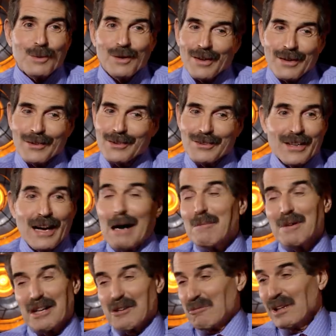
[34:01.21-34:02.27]
workers, I'm
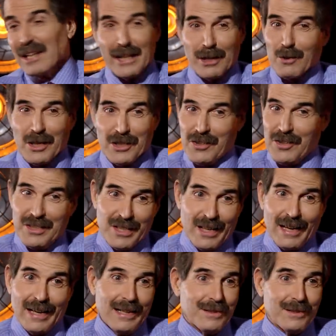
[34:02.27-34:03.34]
going to really crush these
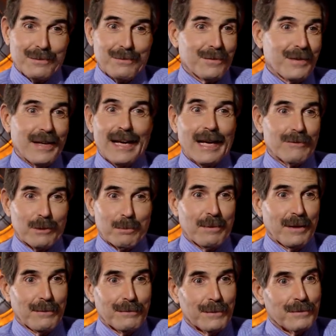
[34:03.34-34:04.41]
guys if they have to
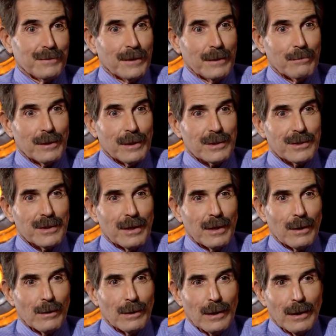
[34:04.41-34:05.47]
pay fifteen bucks an
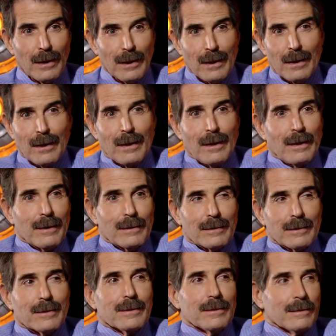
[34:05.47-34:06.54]
hour.
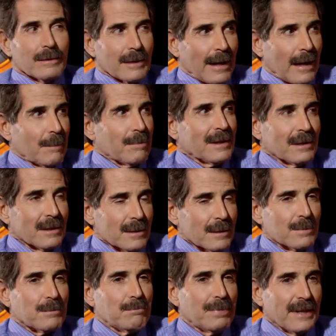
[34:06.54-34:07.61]

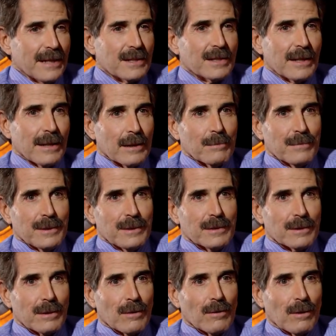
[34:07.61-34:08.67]
Capitalism's biggest
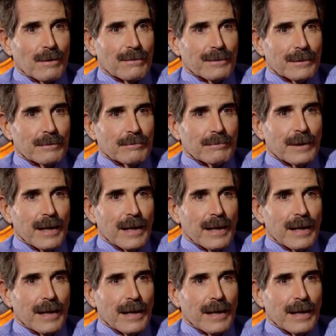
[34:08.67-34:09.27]
enemies are often